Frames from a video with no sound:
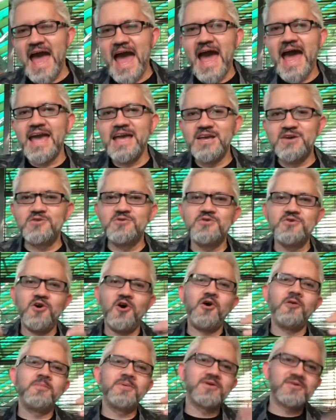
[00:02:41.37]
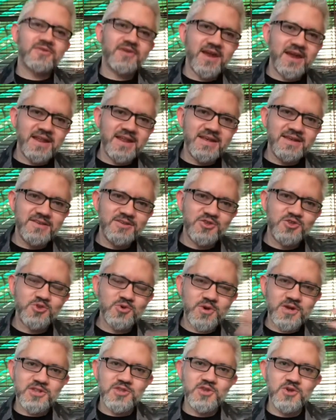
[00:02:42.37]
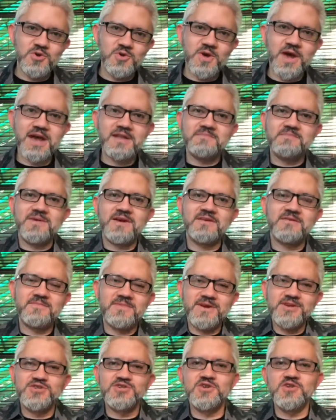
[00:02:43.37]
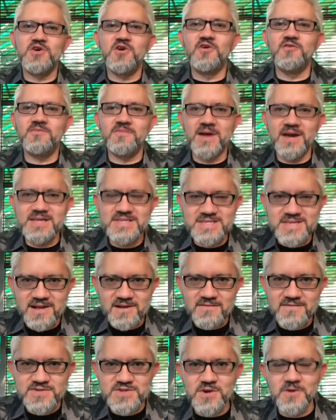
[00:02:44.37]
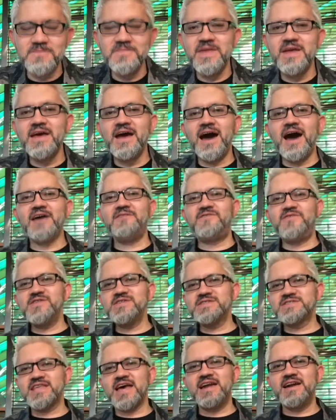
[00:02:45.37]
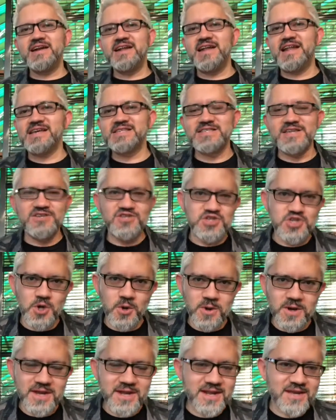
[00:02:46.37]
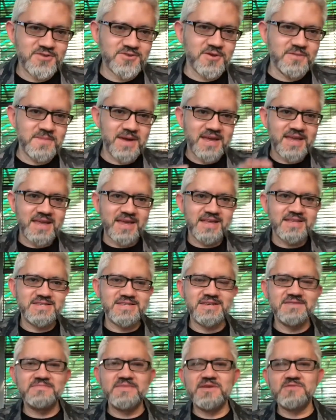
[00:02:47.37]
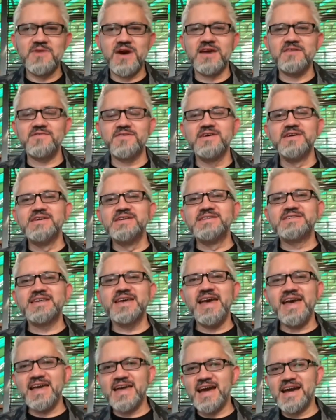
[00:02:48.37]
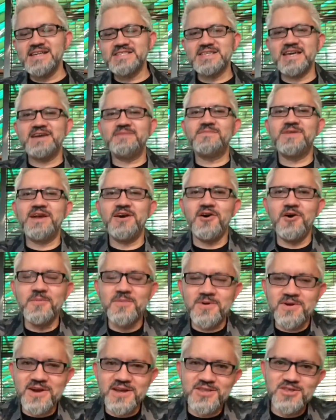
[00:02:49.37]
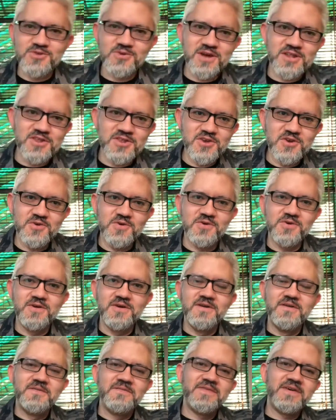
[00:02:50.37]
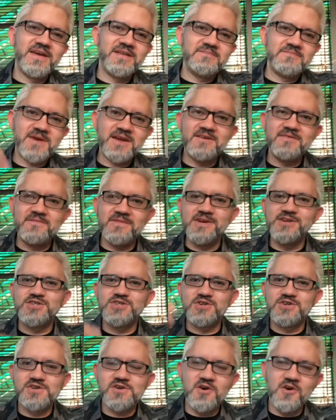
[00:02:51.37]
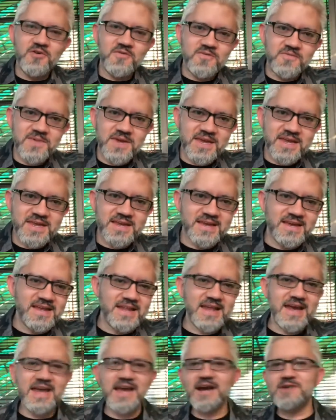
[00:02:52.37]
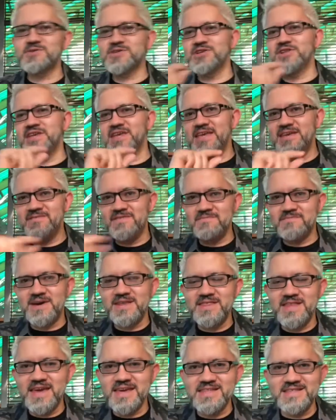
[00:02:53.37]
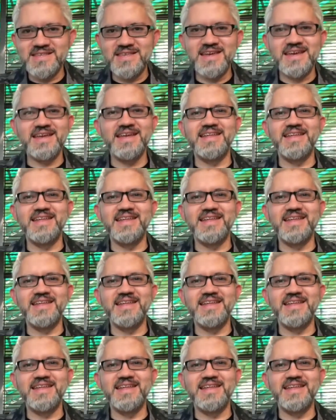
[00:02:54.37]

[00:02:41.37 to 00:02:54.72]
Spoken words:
I could upgrade to a new and better version of myself? So I first started it as a joke and I told my kids and my wife, say, hey guys, I'm gonna upgrade to a new and better version of me. And I actually gave him a date.